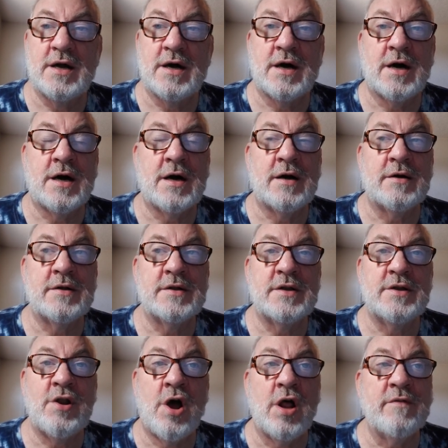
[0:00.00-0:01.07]
uh,
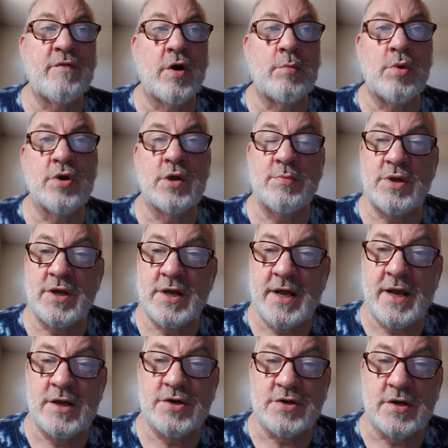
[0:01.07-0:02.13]
nonverbal
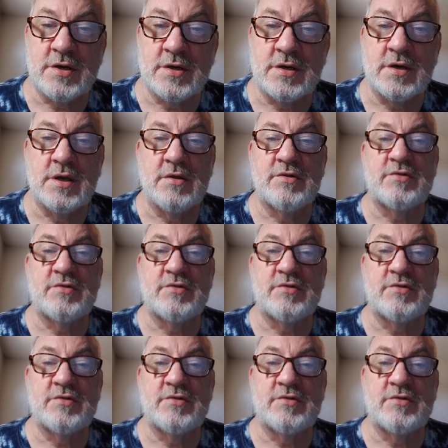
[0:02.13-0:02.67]
communication